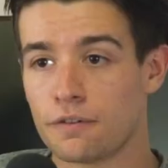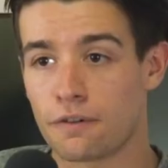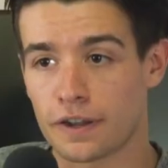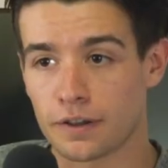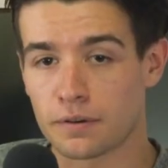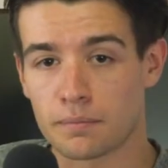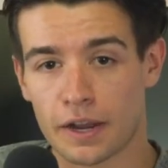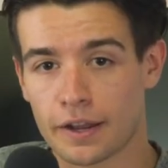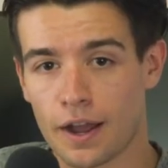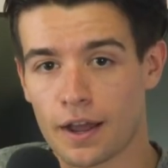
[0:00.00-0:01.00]
Fucking
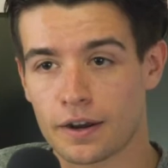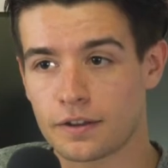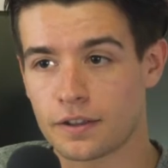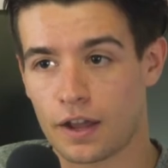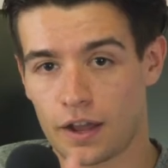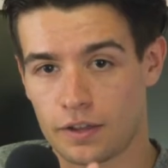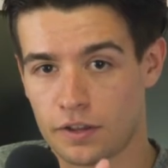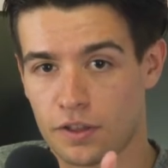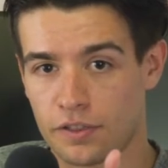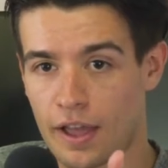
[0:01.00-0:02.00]
my god!
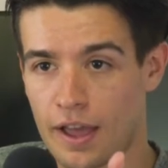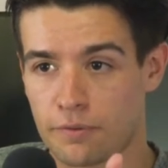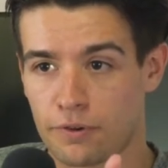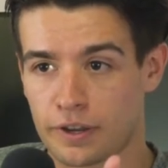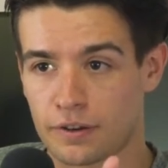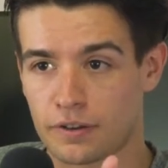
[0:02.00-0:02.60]
uh, how to fucking